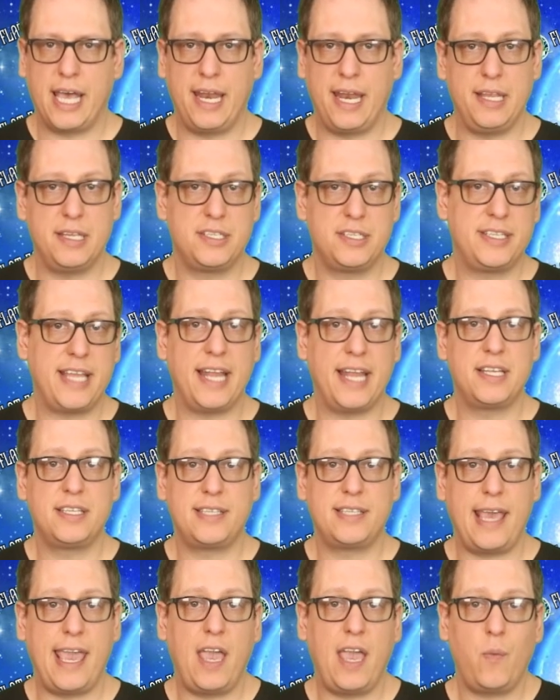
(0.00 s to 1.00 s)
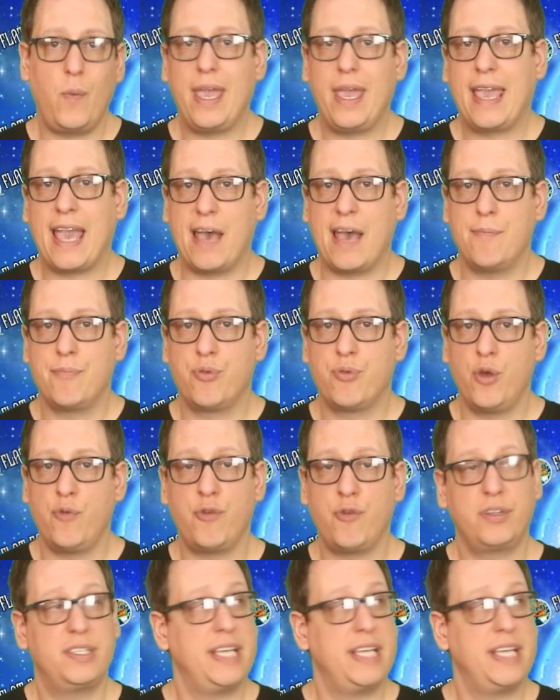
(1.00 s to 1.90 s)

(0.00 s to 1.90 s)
and instead saying we can't prove